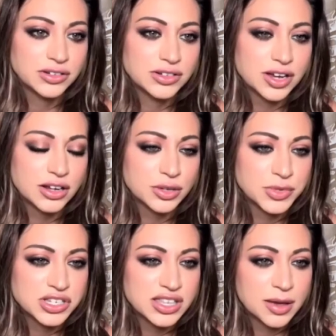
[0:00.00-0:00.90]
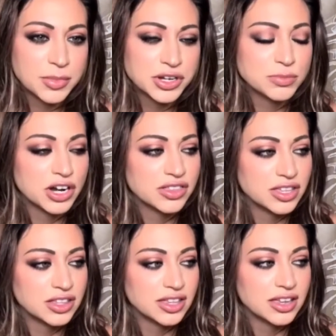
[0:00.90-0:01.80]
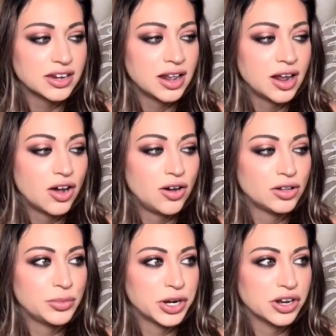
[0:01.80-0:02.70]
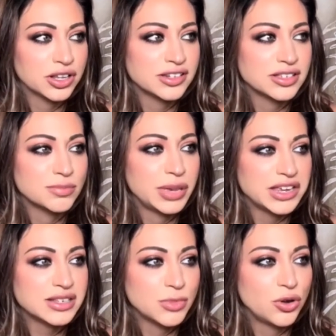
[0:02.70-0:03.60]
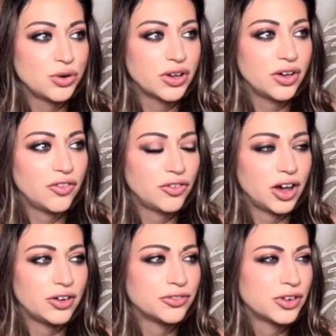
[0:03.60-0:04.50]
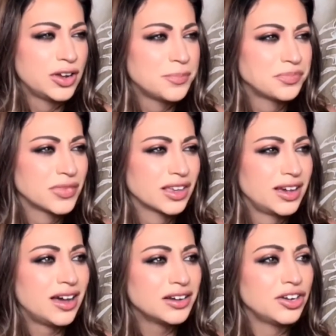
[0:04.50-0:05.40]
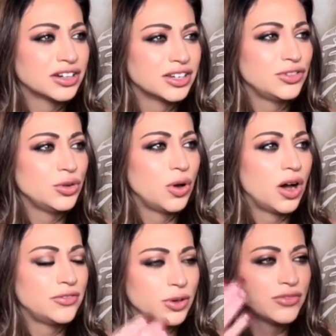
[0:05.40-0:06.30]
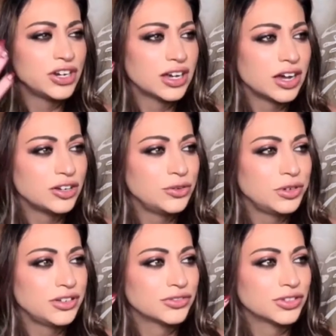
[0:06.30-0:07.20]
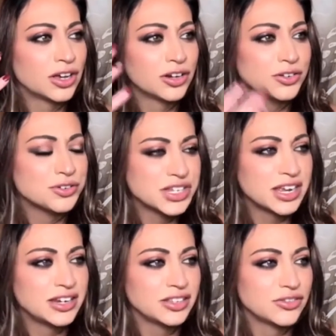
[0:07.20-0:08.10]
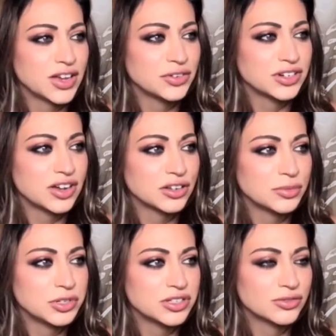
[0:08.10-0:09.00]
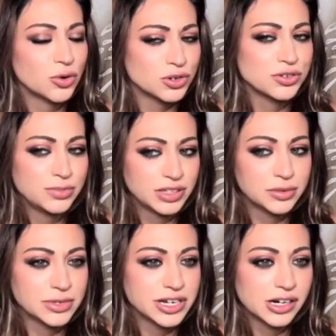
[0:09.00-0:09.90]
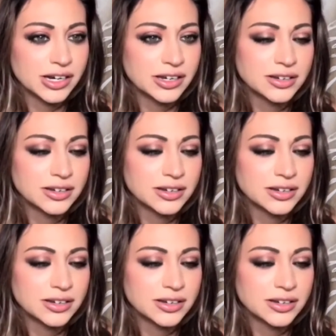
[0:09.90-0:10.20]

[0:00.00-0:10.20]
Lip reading: documents that much, but I think that all Americans' base mode of conduct, if you have any continuity of thought understanding the founding documents, of course you'd be libertarian.